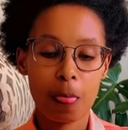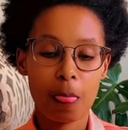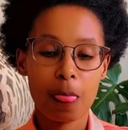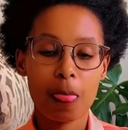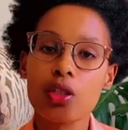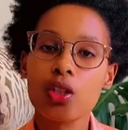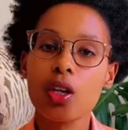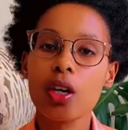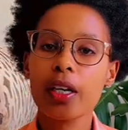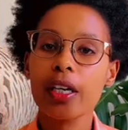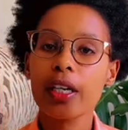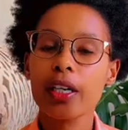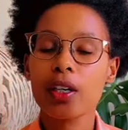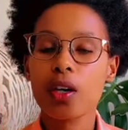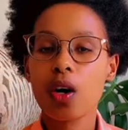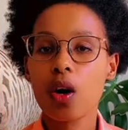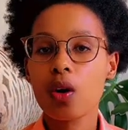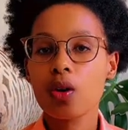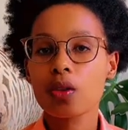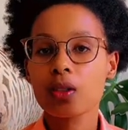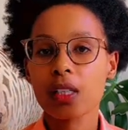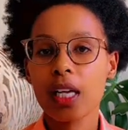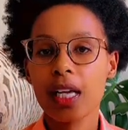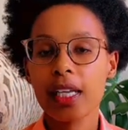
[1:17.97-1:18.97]
So he
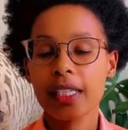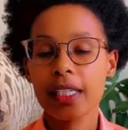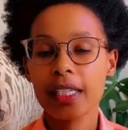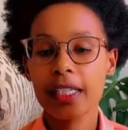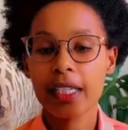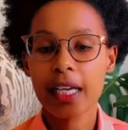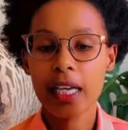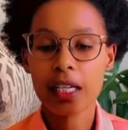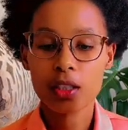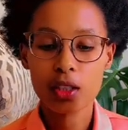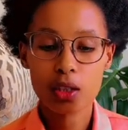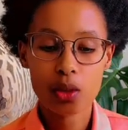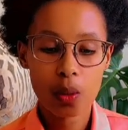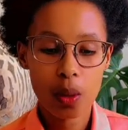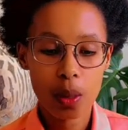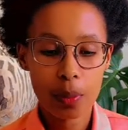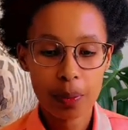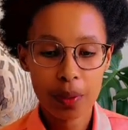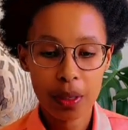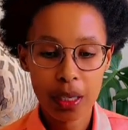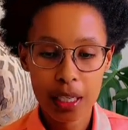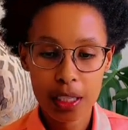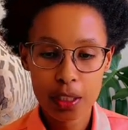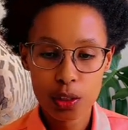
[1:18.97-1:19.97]
goes and he gets to a
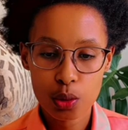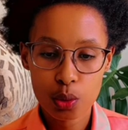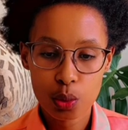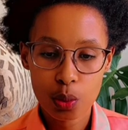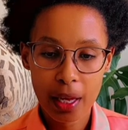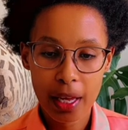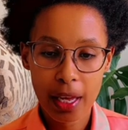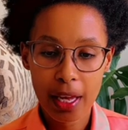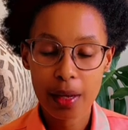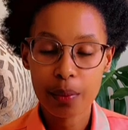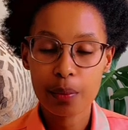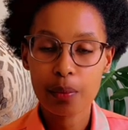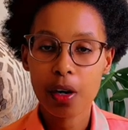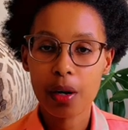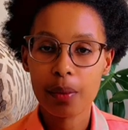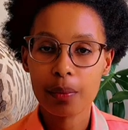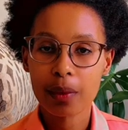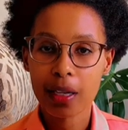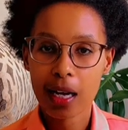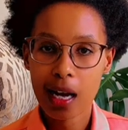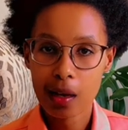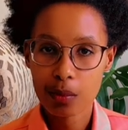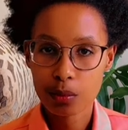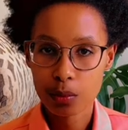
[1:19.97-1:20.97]
place where Abraham
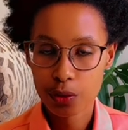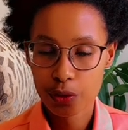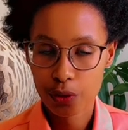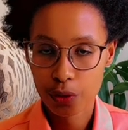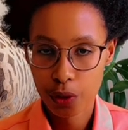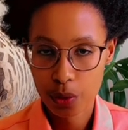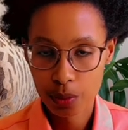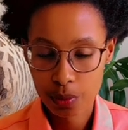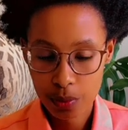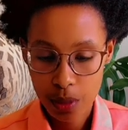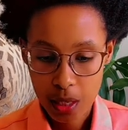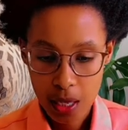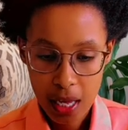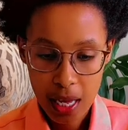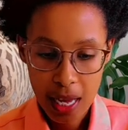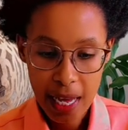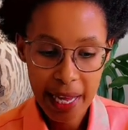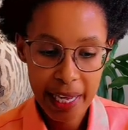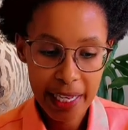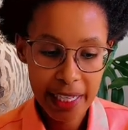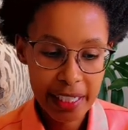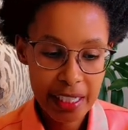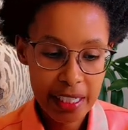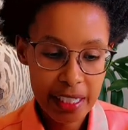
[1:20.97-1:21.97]
comes from
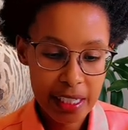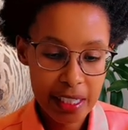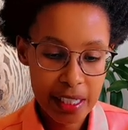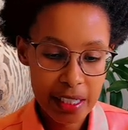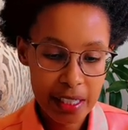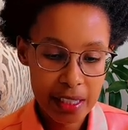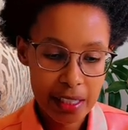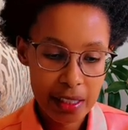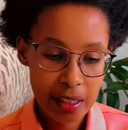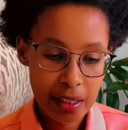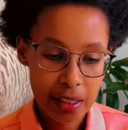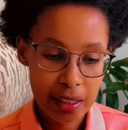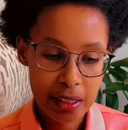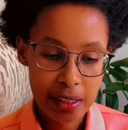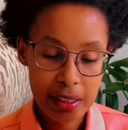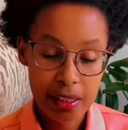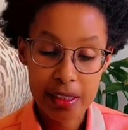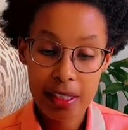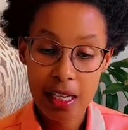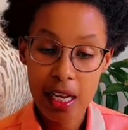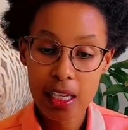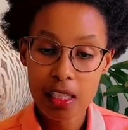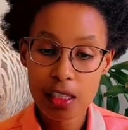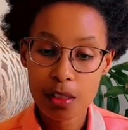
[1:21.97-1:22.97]
and he he
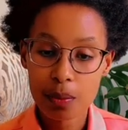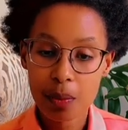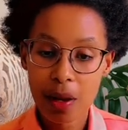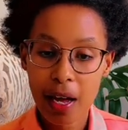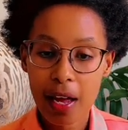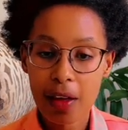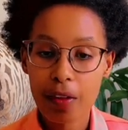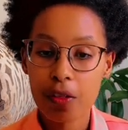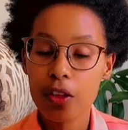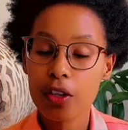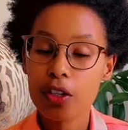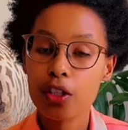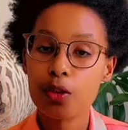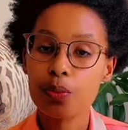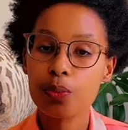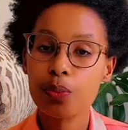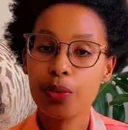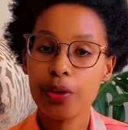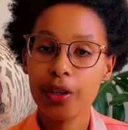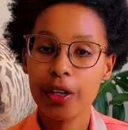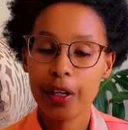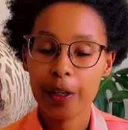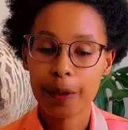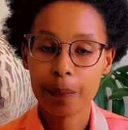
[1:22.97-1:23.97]
stands by the
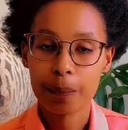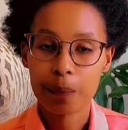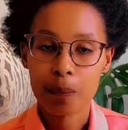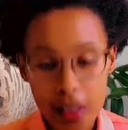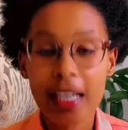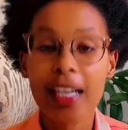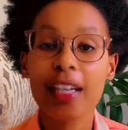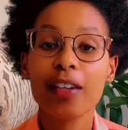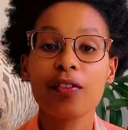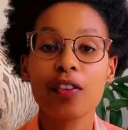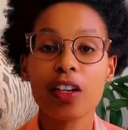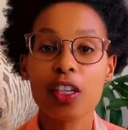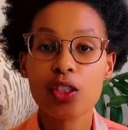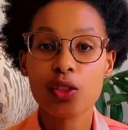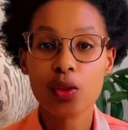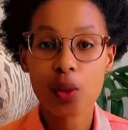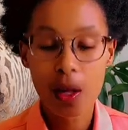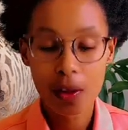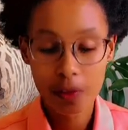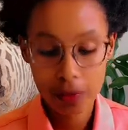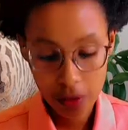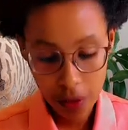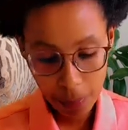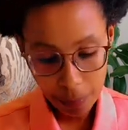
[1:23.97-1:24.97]
spring. In verse
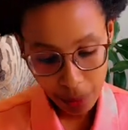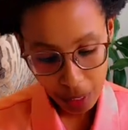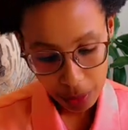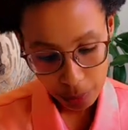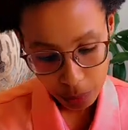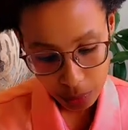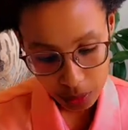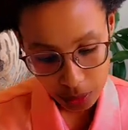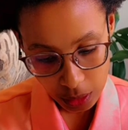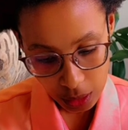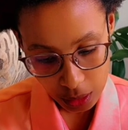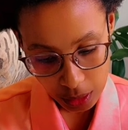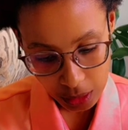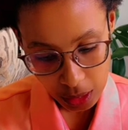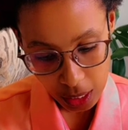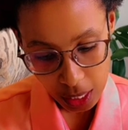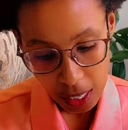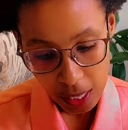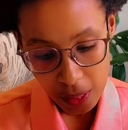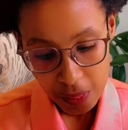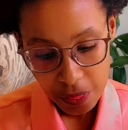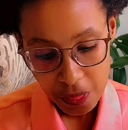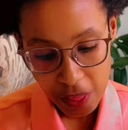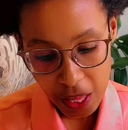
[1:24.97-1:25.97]
12 the Bible says
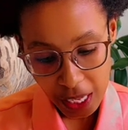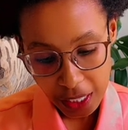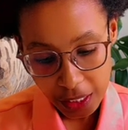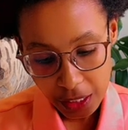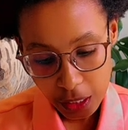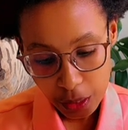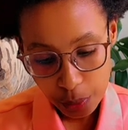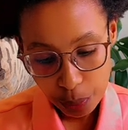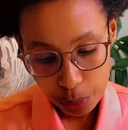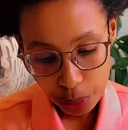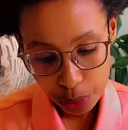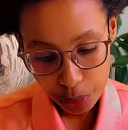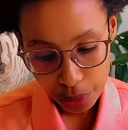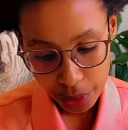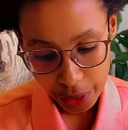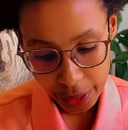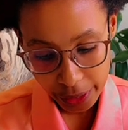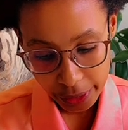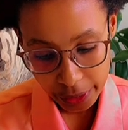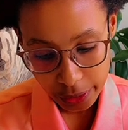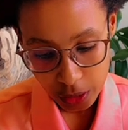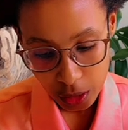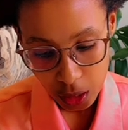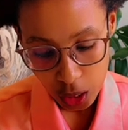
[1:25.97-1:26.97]
then he
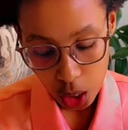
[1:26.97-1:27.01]
prayed